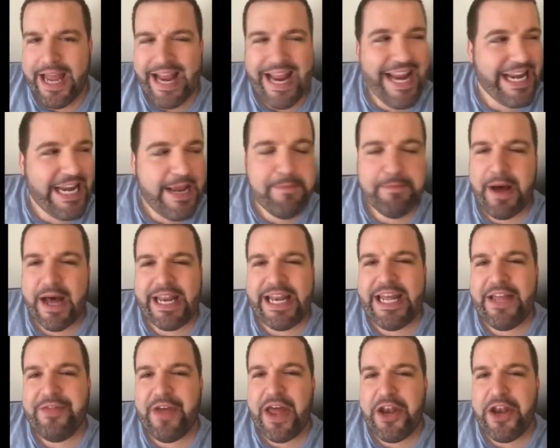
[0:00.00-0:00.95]

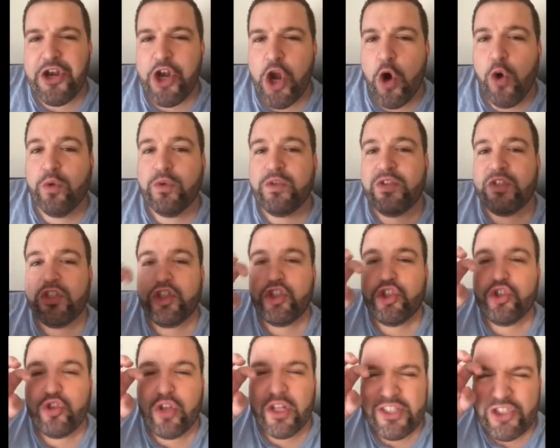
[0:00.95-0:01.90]
Anybody that
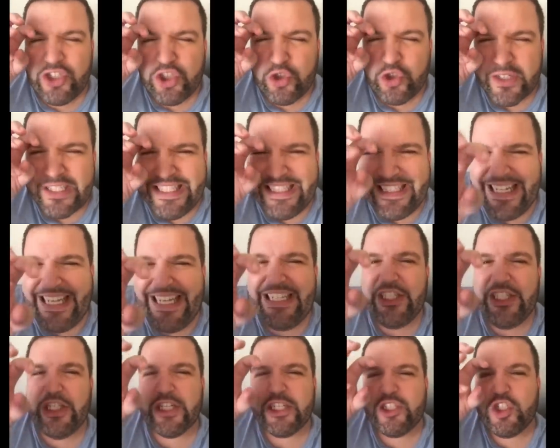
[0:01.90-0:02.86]
knows the
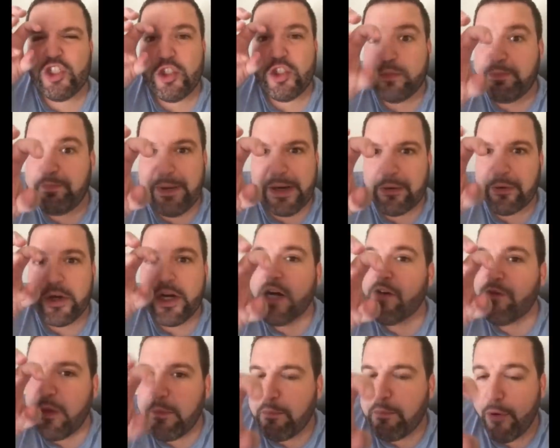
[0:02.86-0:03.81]
strategic spirit
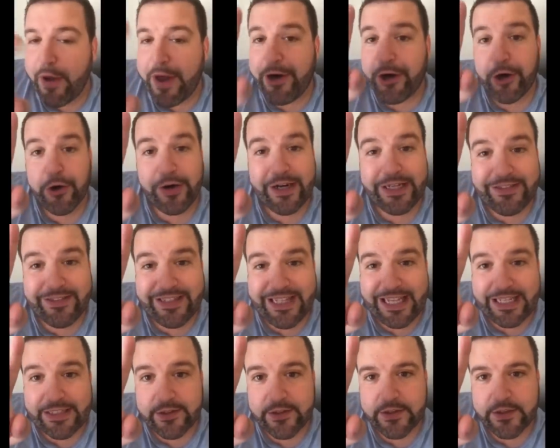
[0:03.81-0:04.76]
of a predator is
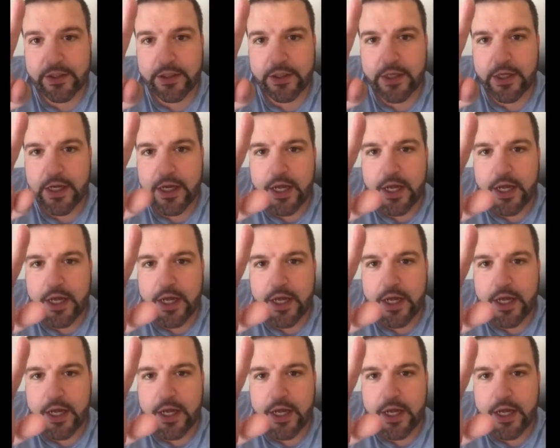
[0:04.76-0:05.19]
this.